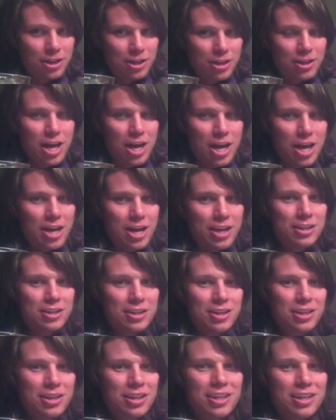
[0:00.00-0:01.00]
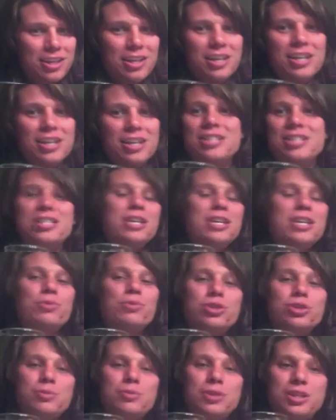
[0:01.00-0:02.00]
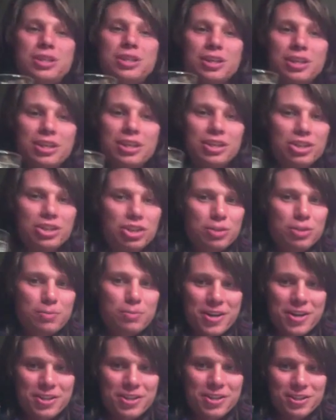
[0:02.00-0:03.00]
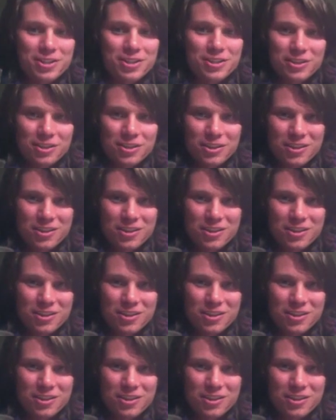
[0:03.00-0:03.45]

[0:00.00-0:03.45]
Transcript: that is able to be expressed